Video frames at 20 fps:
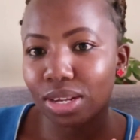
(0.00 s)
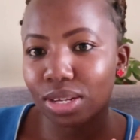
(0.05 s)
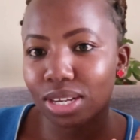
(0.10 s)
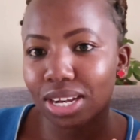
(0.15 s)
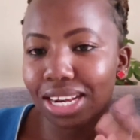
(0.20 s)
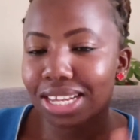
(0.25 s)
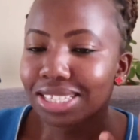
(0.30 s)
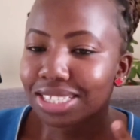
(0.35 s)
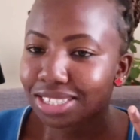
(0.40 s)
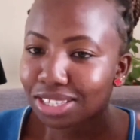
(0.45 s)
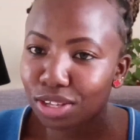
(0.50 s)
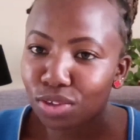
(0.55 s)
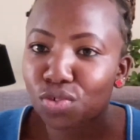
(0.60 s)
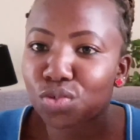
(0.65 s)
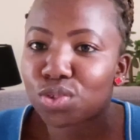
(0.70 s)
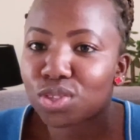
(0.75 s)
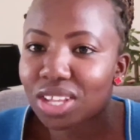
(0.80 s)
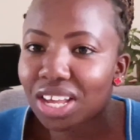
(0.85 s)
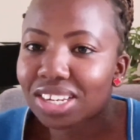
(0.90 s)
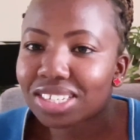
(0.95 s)
let's say you
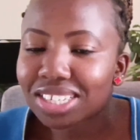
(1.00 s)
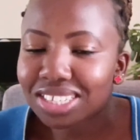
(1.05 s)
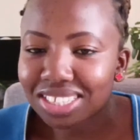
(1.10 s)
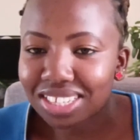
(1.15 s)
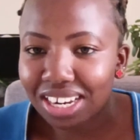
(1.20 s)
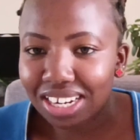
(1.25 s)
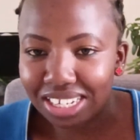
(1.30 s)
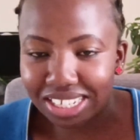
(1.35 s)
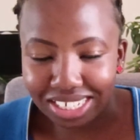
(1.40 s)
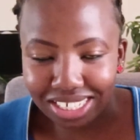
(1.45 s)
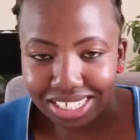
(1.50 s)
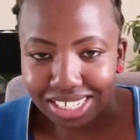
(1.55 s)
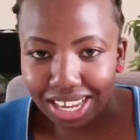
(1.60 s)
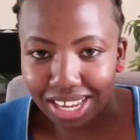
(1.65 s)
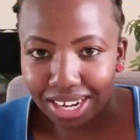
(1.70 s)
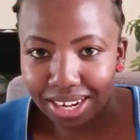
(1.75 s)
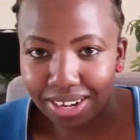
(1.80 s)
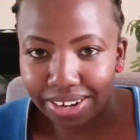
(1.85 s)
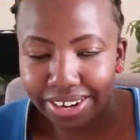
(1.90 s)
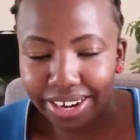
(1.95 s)
start as an
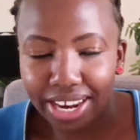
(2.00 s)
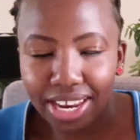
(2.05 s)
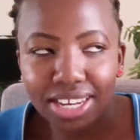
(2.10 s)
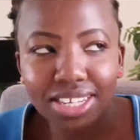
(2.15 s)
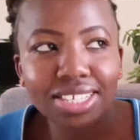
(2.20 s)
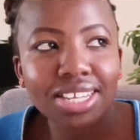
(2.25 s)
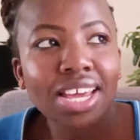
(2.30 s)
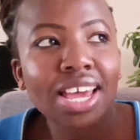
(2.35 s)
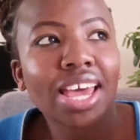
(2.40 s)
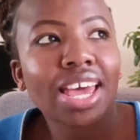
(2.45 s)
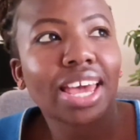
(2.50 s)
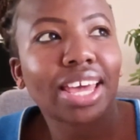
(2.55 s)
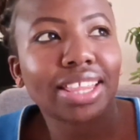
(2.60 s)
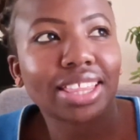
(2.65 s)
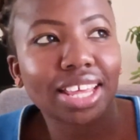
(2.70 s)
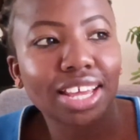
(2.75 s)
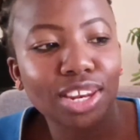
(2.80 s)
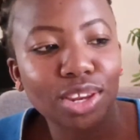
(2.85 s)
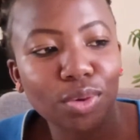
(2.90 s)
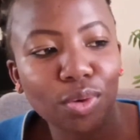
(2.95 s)
intern, right? And
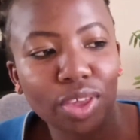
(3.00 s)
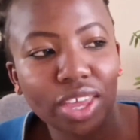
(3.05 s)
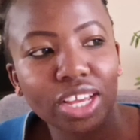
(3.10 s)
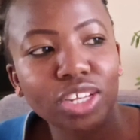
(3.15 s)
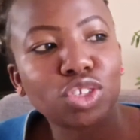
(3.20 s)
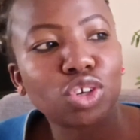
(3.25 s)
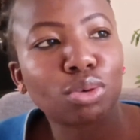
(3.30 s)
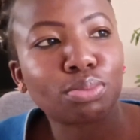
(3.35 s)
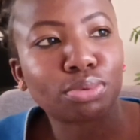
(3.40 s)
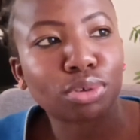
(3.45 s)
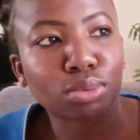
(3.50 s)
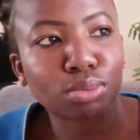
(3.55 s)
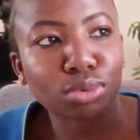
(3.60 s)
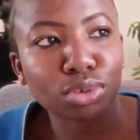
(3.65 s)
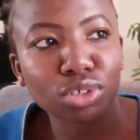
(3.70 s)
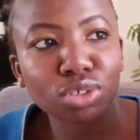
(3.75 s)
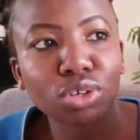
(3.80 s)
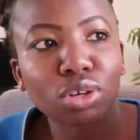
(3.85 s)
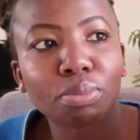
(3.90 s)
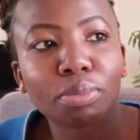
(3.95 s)
then you get your
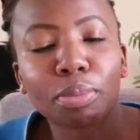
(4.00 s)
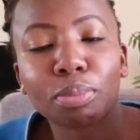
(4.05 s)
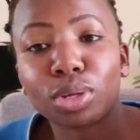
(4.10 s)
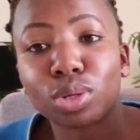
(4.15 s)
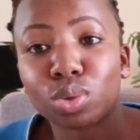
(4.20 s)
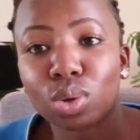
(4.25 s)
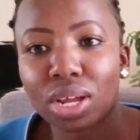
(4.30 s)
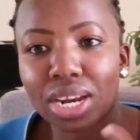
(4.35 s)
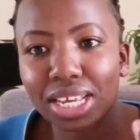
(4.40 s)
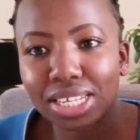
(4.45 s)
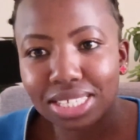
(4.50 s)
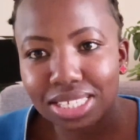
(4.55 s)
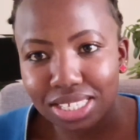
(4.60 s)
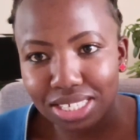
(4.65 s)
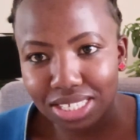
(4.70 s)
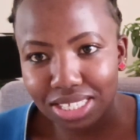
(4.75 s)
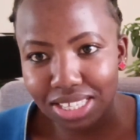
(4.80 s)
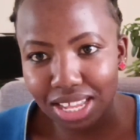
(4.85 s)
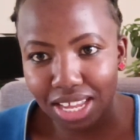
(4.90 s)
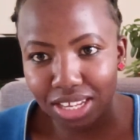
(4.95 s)
promotion maybe to an
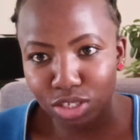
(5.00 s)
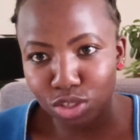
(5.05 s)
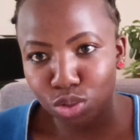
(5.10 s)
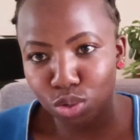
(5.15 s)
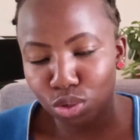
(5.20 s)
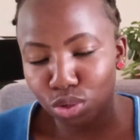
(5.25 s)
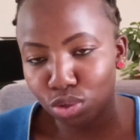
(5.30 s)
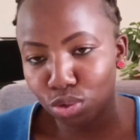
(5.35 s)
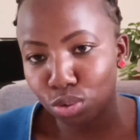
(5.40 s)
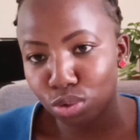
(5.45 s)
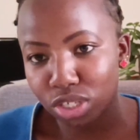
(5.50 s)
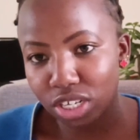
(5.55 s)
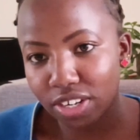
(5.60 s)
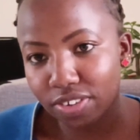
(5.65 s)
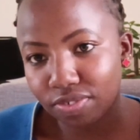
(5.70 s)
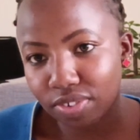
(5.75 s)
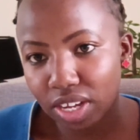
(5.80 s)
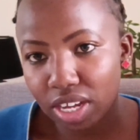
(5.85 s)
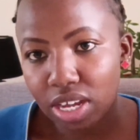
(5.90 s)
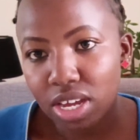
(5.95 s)
assistant or
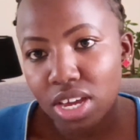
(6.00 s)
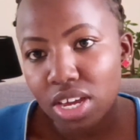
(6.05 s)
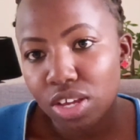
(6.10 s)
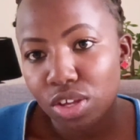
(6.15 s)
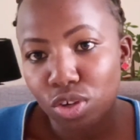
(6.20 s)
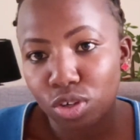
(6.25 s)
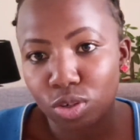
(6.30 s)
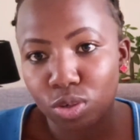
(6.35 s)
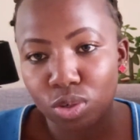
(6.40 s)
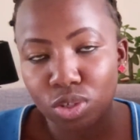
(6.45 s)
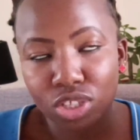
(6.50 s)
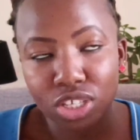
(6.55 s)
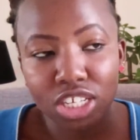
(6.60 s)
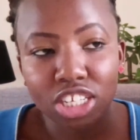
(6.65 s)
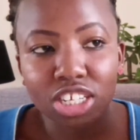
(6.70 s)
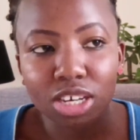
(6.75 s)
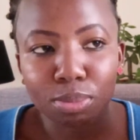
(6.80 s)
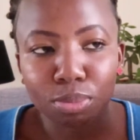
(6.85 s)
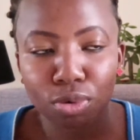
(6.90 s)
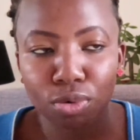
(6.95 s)
whatever your
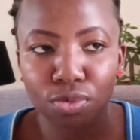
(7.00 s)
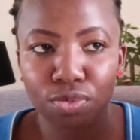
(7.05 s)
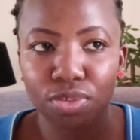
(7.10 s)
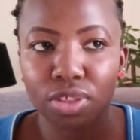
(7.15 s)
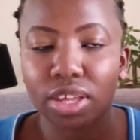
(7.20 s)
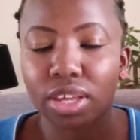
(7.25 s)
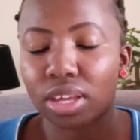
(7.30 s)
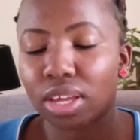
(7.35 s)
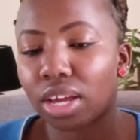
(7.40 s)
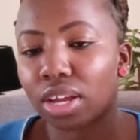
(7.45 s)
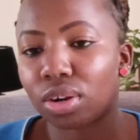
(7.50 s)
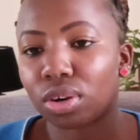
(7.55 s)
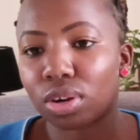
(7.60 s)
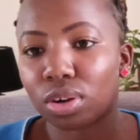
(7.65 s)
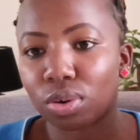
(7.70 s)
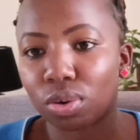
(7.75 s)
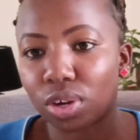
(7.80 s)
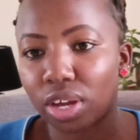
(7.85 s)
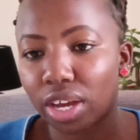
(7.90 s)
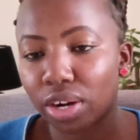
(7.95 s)
setup of the
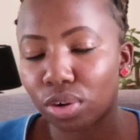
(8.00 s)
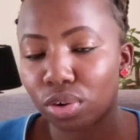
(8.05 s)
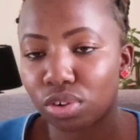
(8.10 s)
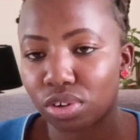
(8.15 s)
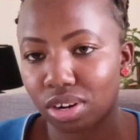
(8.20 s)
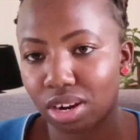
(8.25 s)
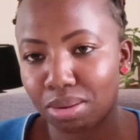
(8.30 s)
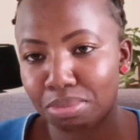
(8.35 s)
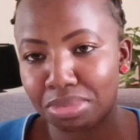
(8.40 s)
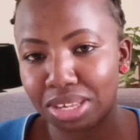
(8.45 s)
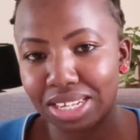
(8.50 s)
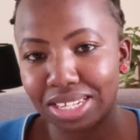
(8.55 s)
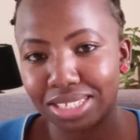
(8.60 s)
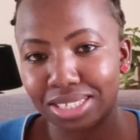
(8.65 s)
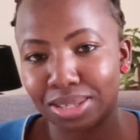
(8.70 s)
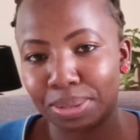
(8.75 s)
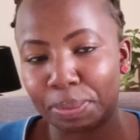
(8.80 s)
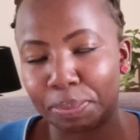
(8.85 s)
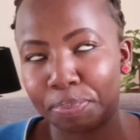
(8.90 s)
organogram is.